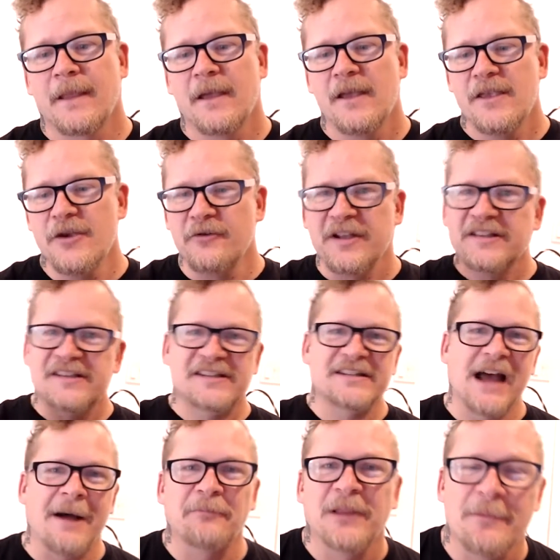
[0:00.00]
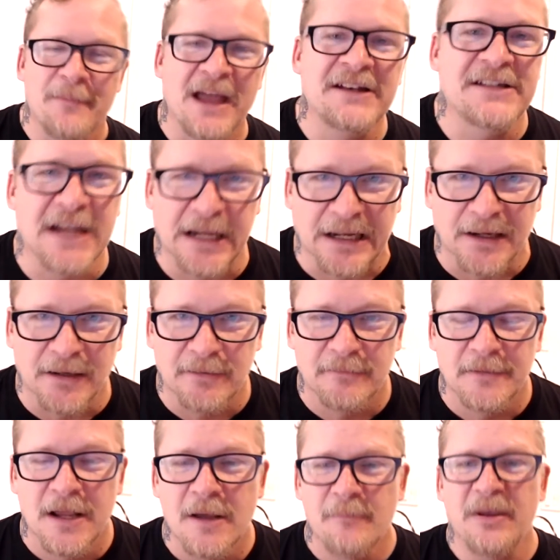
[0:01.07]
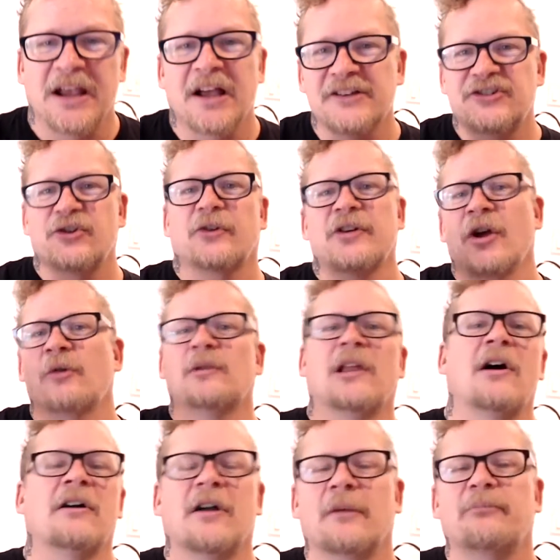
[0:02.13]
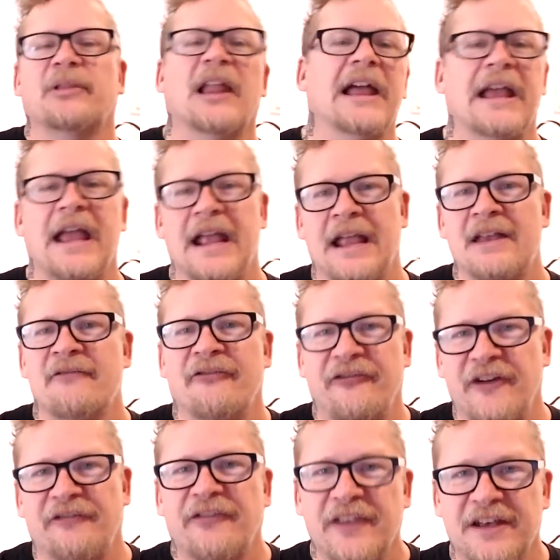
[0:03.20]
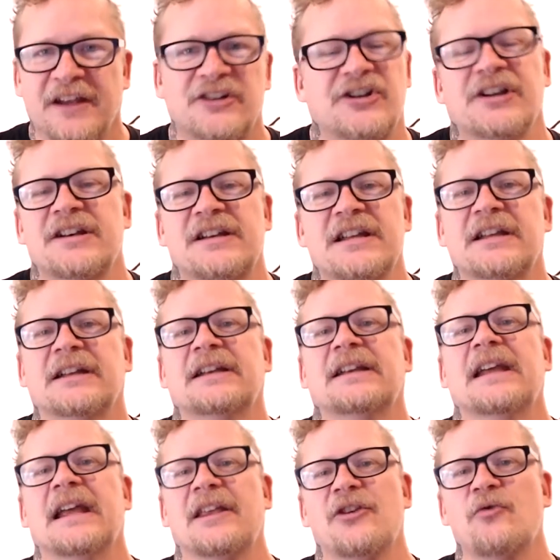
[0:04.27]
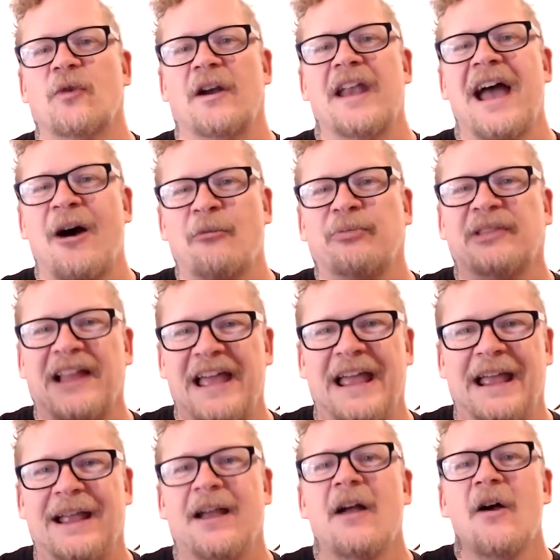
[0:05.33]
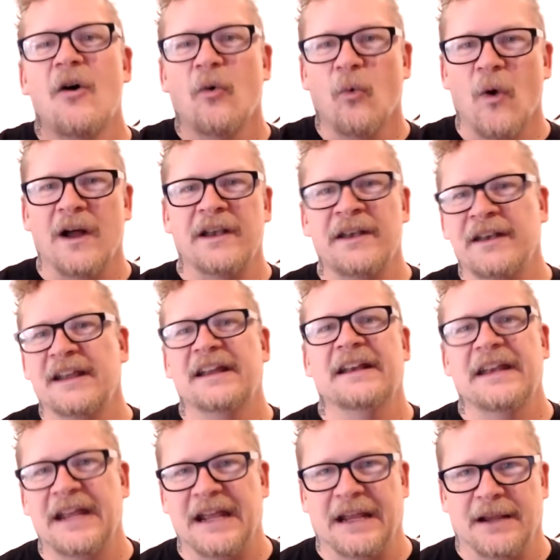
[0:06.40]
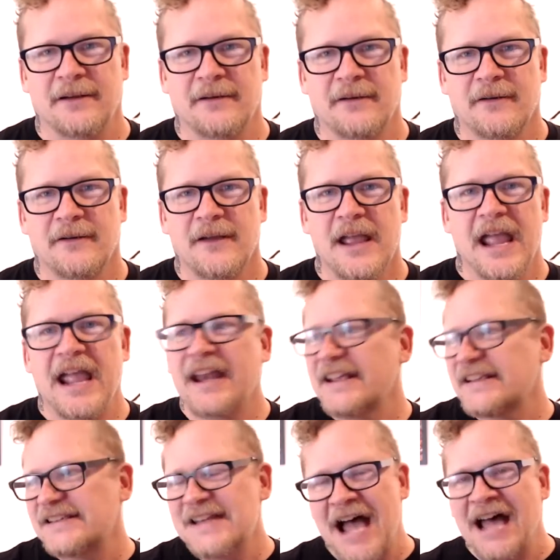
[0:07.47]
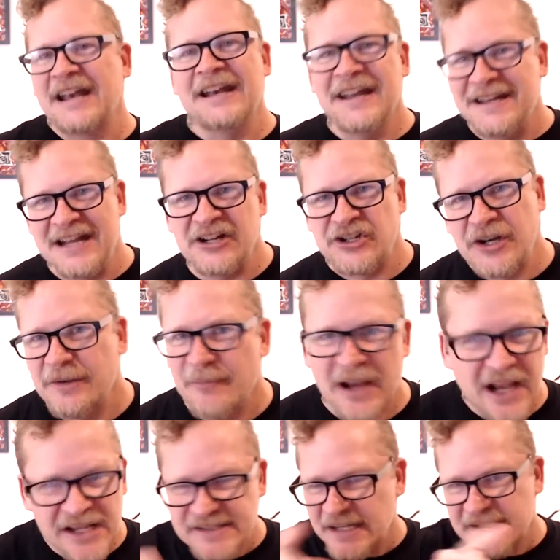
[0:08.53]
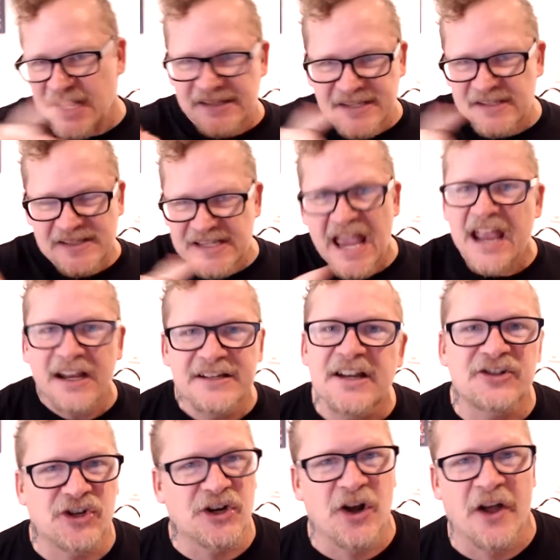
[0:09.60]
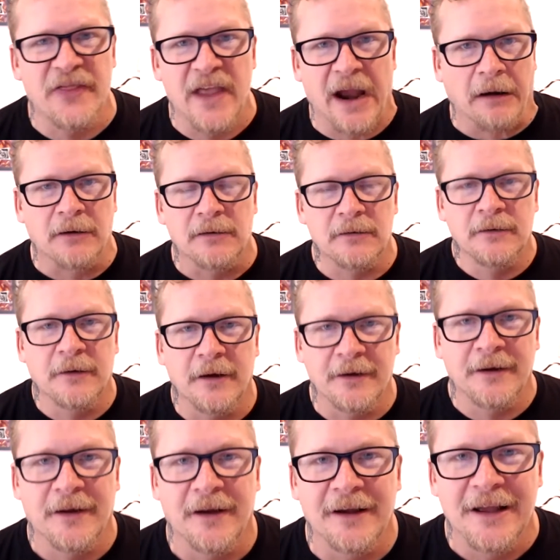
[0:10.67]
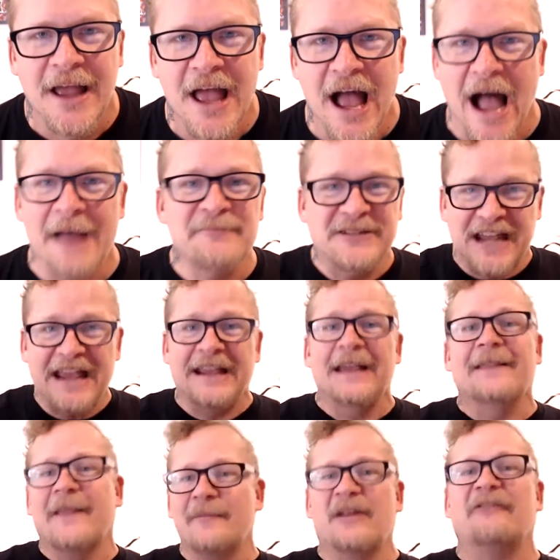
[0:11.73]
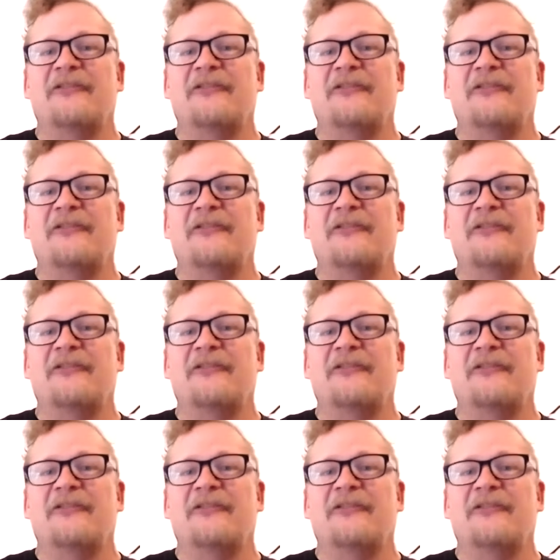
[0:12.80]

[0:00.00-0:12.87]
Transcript: you can stop lamenting because you're no longer playing in fifth edition D and D. You are now playing one D and D. It is not an edition because it doesn't say edition on there. I'm taking them at